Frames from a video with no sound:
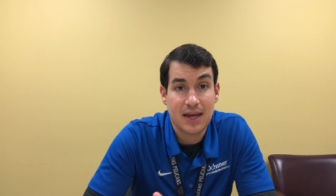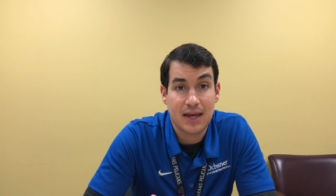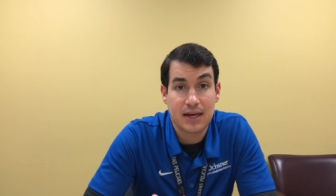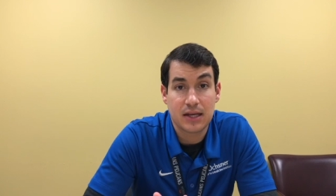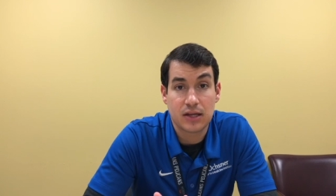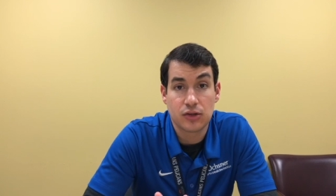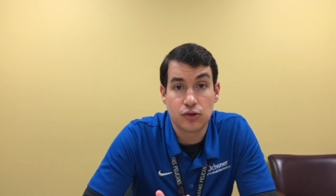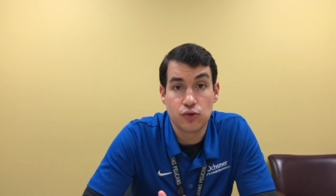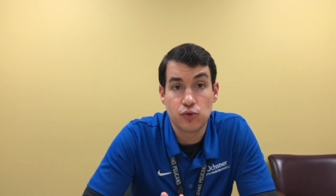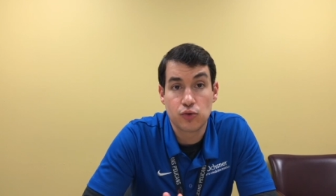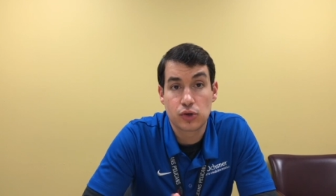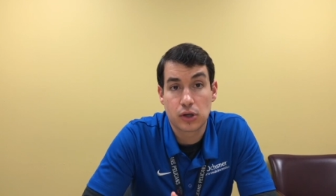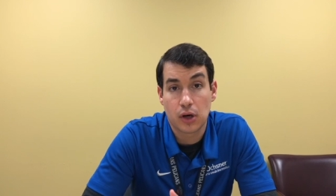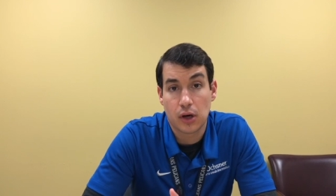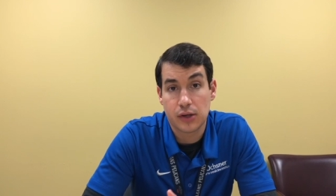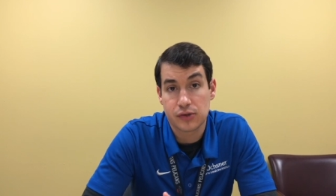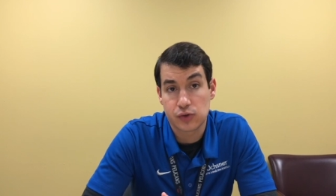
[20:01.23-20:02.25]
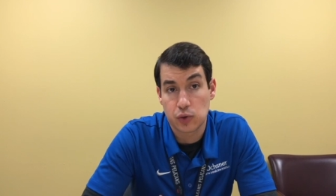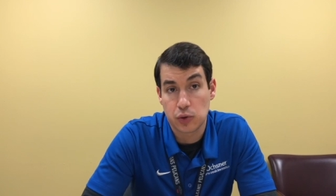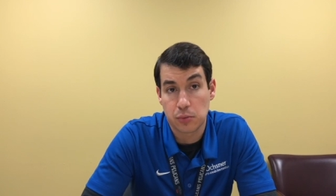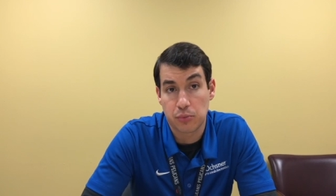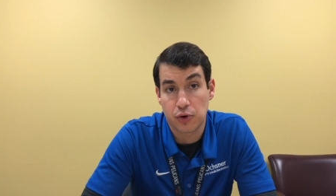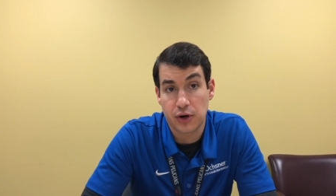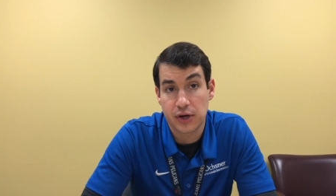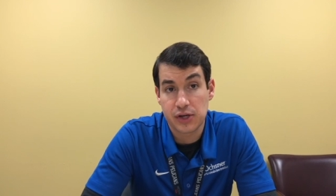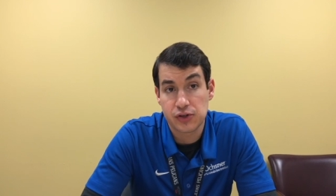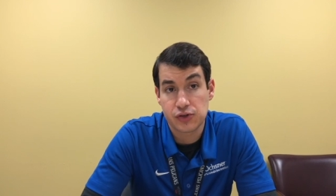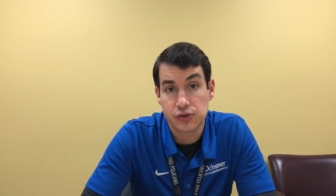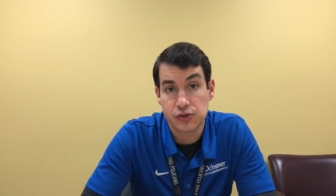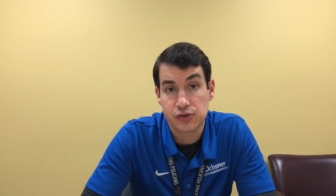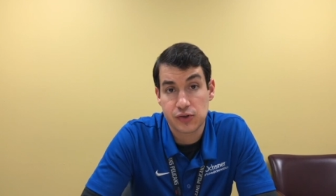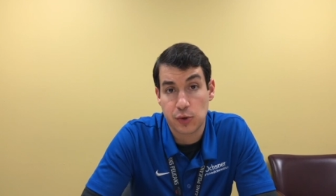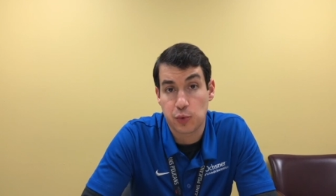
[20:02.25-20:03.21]
any new cuts or
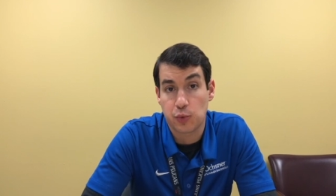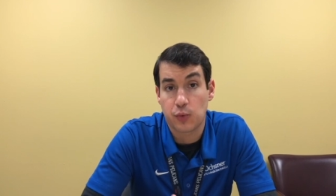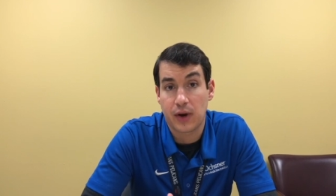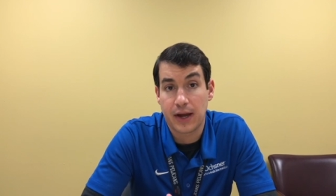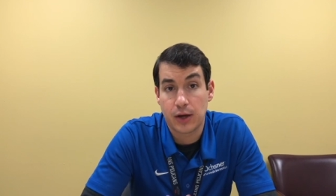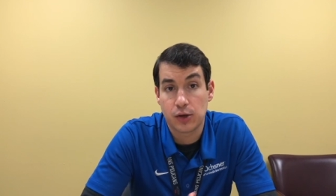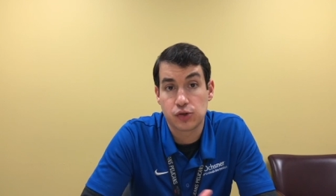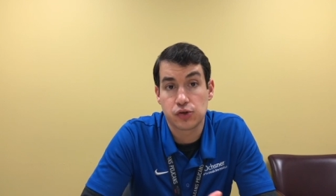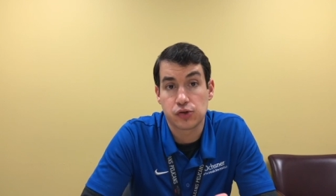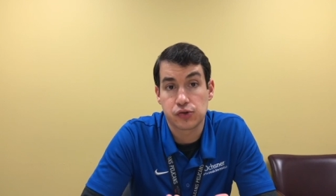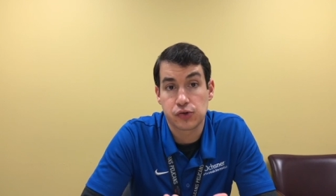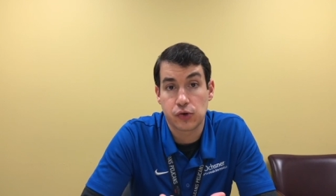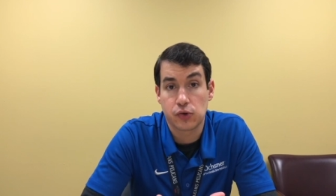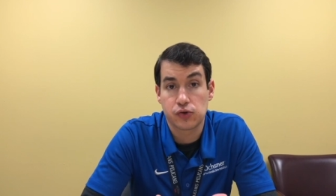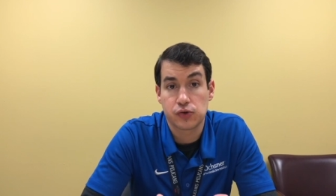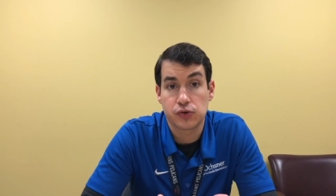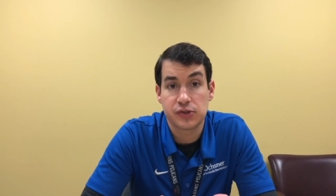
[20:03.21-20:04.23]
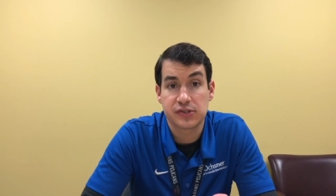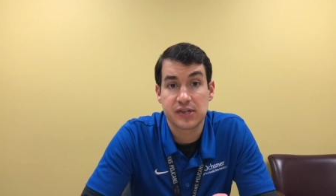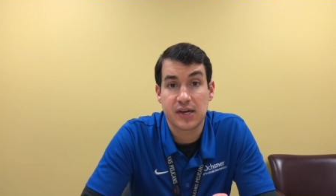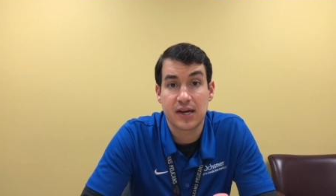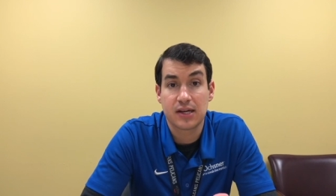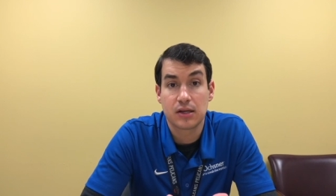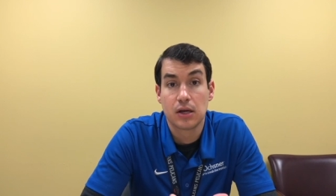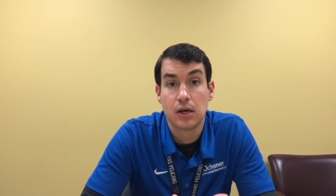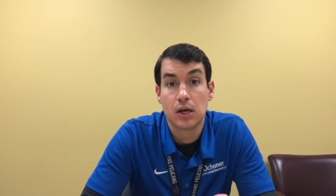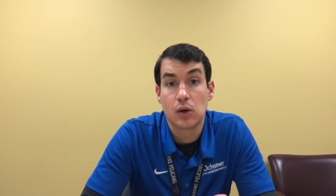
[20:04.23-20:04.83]
abrasions around your surgery site,